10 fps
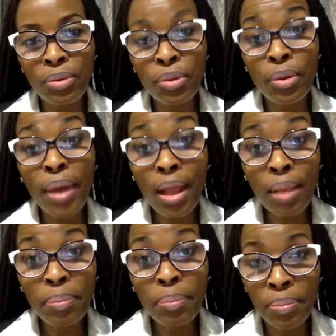to
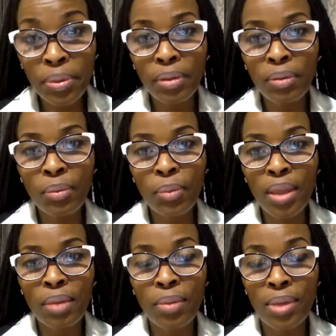help people with
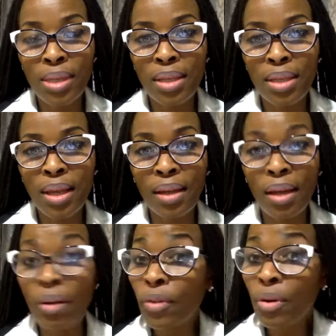with this game
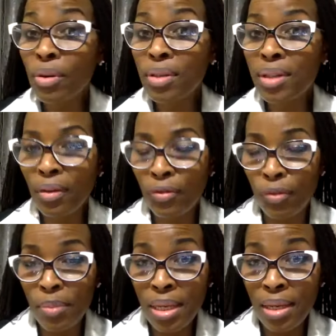and of course like
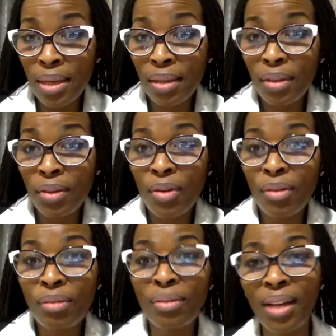for me you
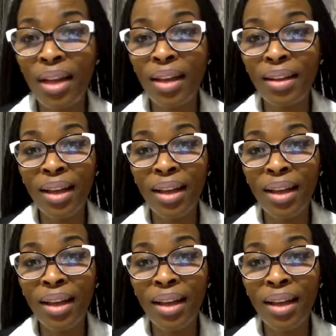know I,